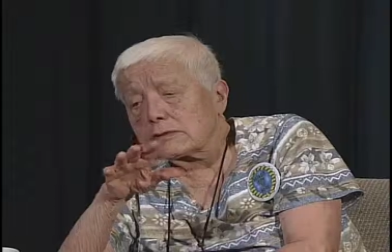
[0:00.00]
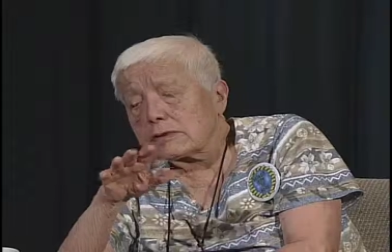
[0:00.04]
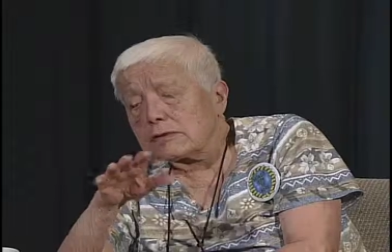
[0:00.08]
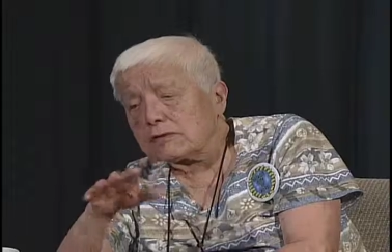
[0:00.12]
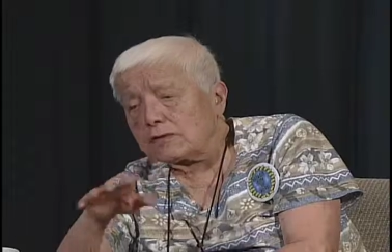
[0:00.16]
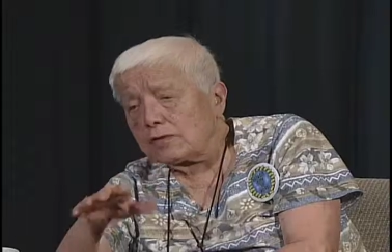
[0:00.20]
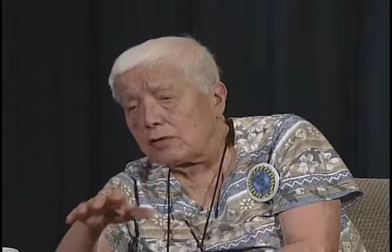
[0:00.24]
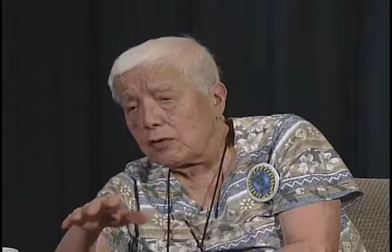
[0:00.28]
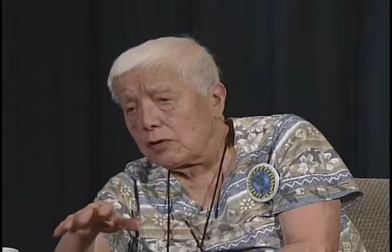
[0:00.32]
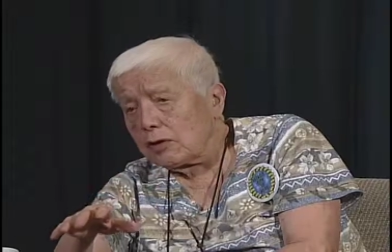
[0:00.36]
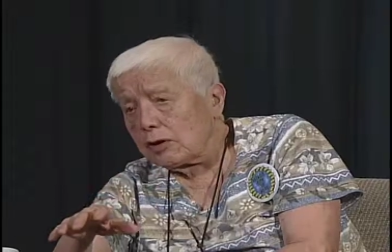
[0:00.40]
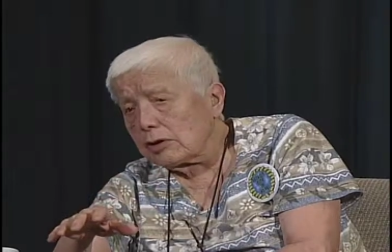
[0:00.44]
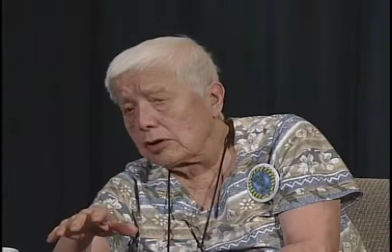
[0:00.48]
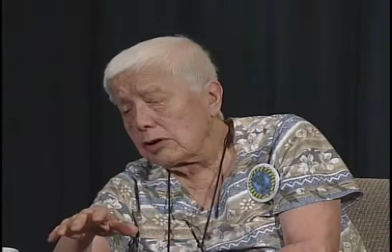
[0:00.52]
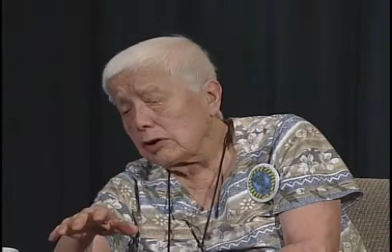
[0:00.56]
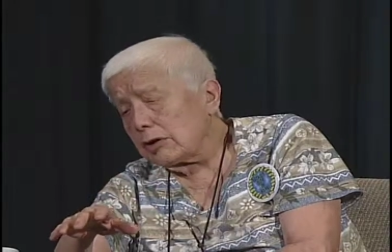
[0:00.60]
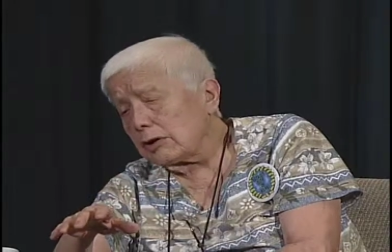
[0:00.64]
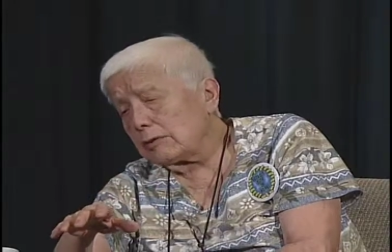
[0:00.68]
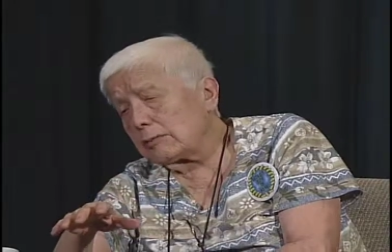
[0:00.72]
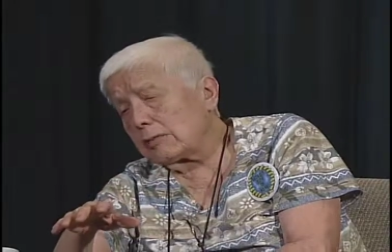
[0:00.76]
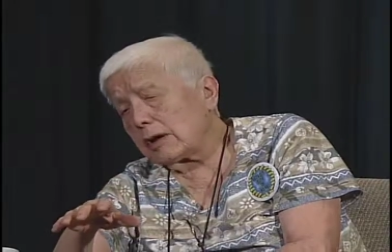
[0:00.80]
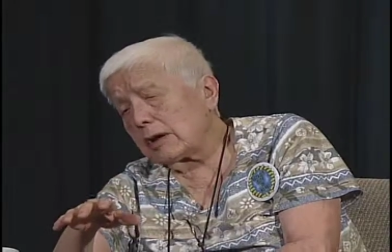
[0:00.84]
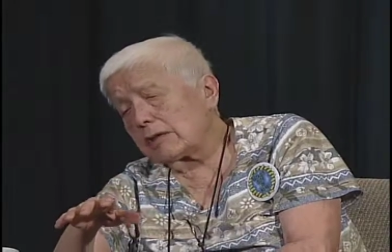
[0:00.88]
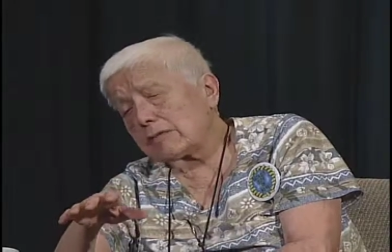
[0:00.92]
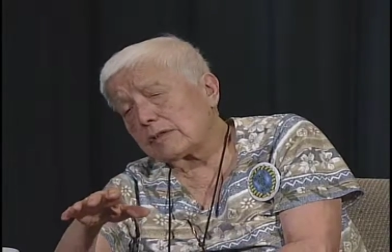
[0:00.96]
we fought
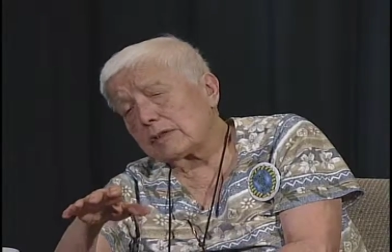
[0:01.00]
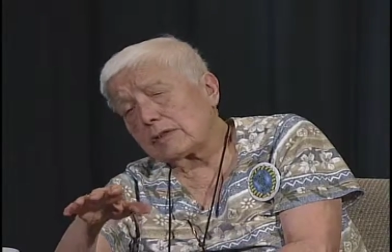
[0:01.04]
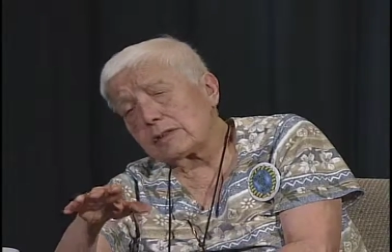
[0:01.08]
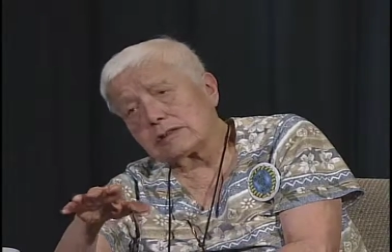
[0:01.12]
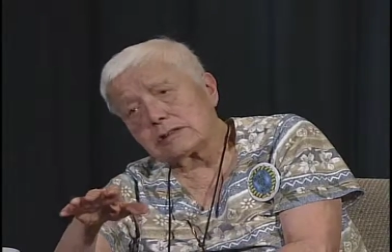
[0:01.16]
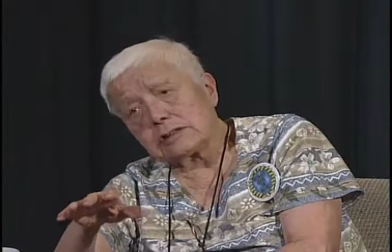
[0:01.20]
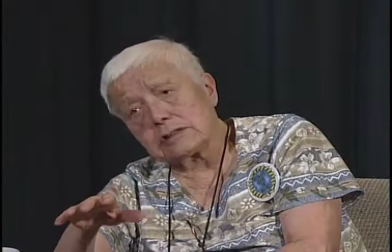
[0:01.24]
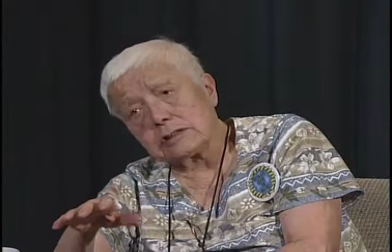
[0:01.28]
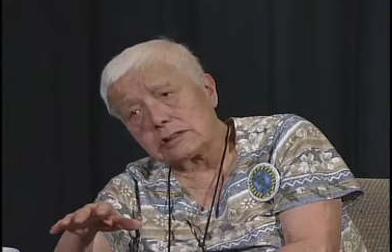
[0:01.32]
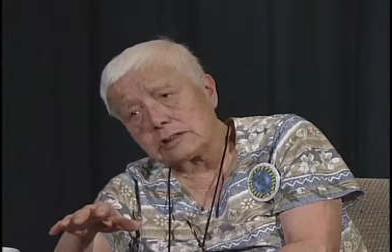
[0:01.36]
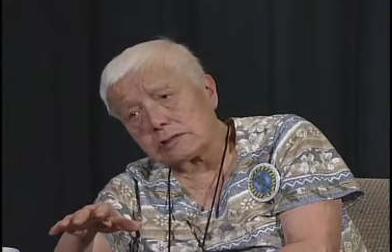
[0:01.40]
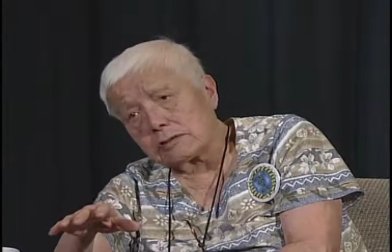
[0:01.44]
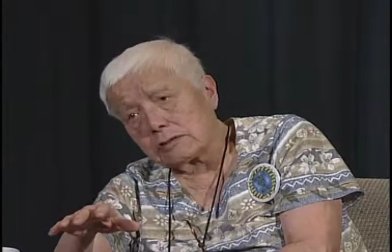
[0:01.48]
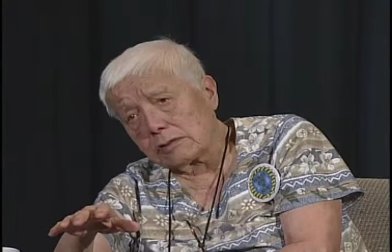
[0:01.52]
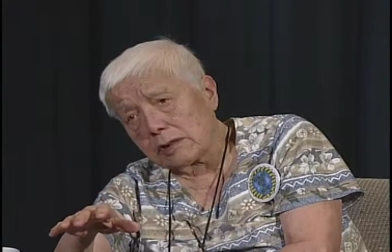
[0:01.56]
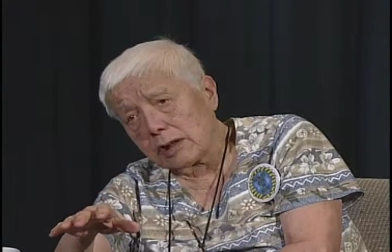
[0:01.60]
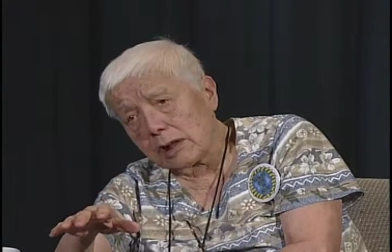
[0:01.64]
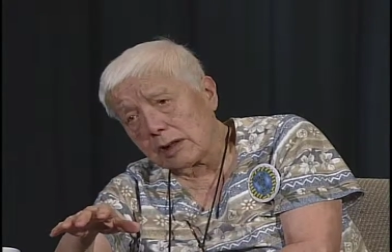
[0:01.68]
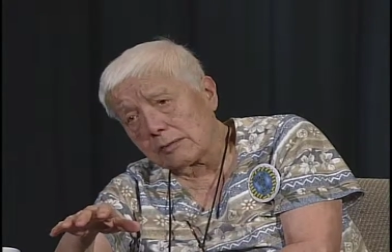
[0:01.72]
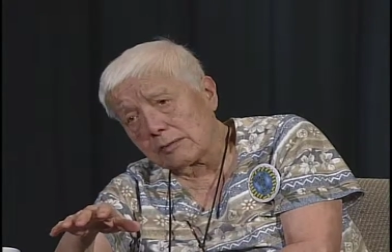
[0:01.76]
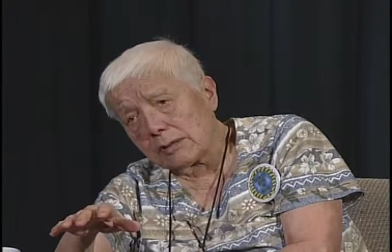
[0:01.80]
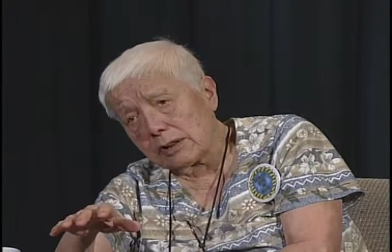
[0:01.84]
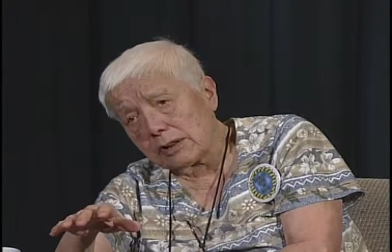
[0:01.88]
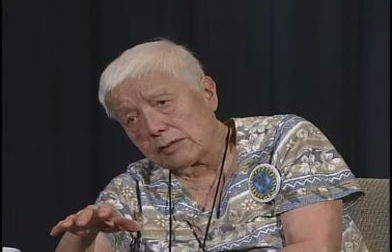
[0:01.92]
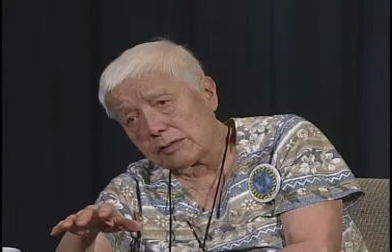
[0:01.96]
him on the casino
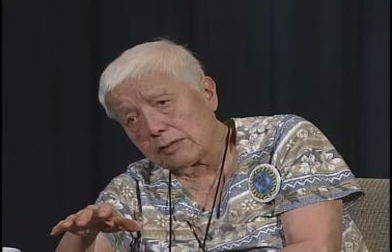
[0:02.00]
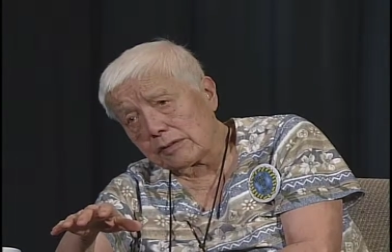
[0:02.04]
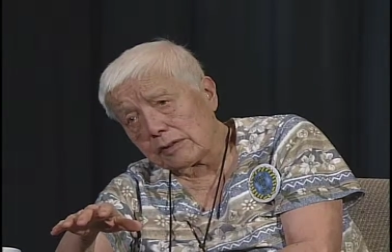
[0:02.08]
gambling